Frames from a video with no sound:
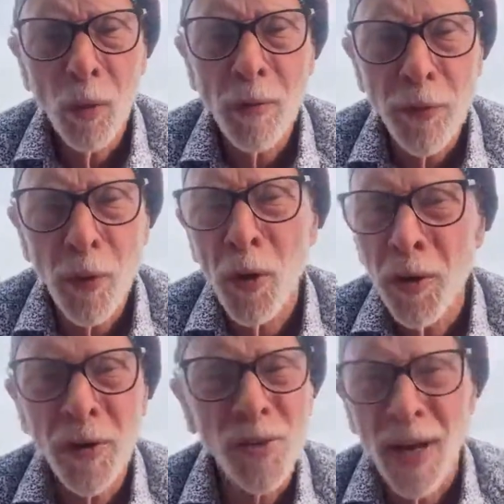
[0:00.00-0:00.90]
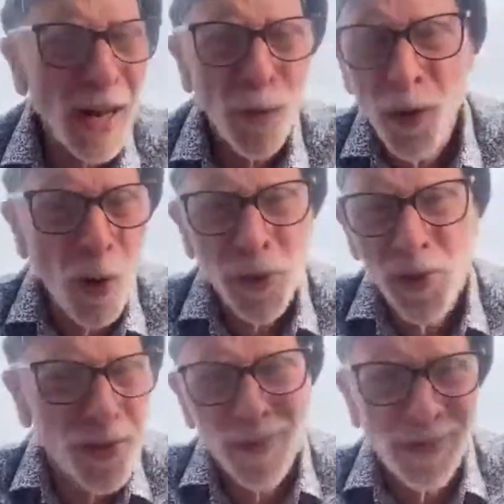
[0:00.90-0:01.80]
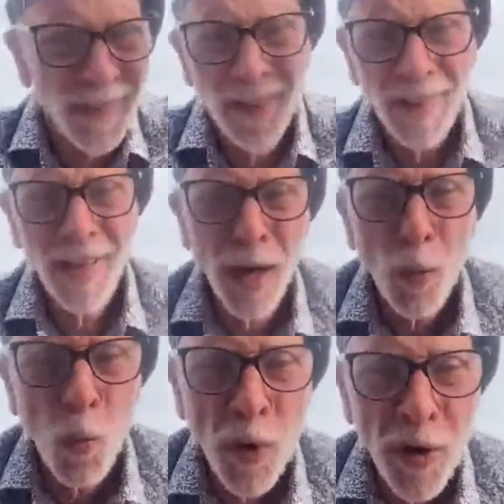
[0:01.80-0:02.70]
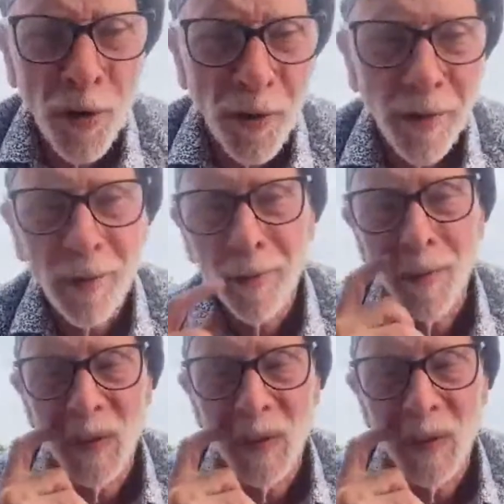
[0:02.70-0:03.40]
What have you heard? He said, I don't know. It's kind of weird.